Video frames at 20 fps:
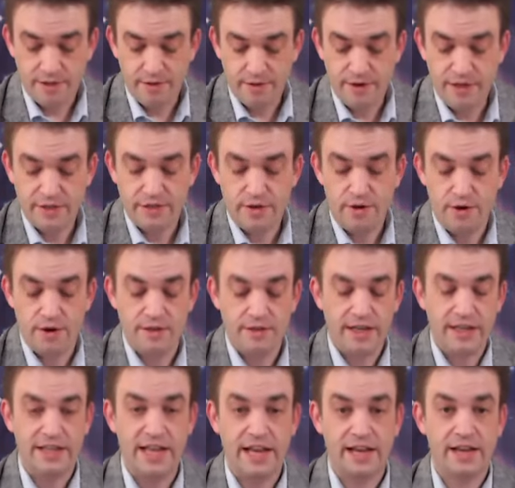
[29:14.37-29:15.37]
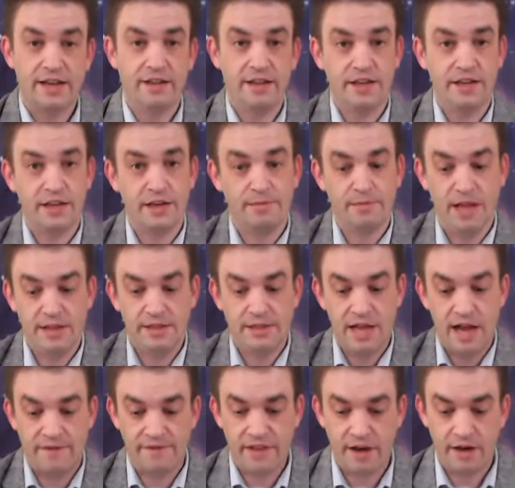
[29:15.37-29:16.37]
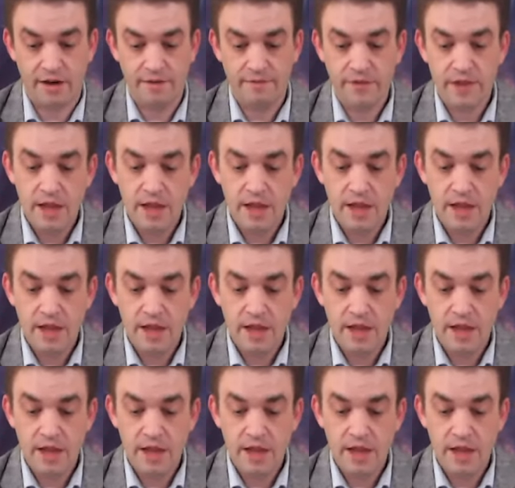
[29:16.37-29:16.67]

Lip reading: Three of Swords, like that, cleaning the bloods off there.